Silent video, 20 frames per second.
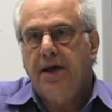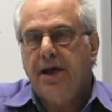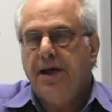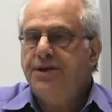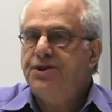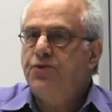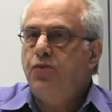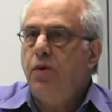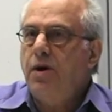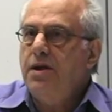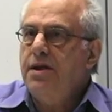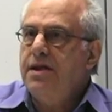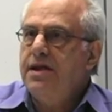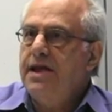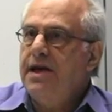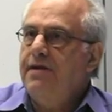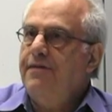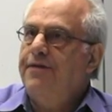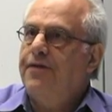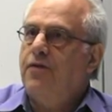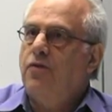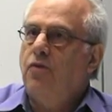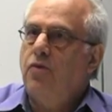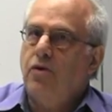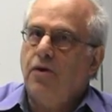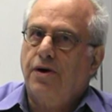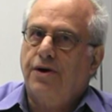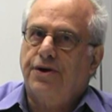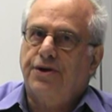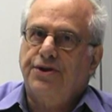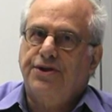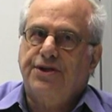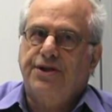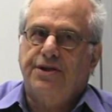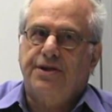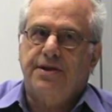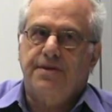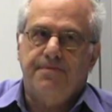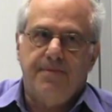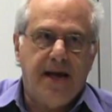It's one thing for workers
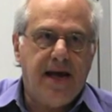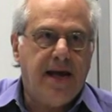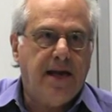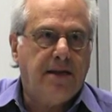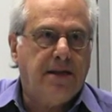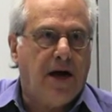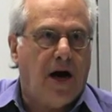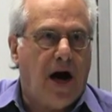to demand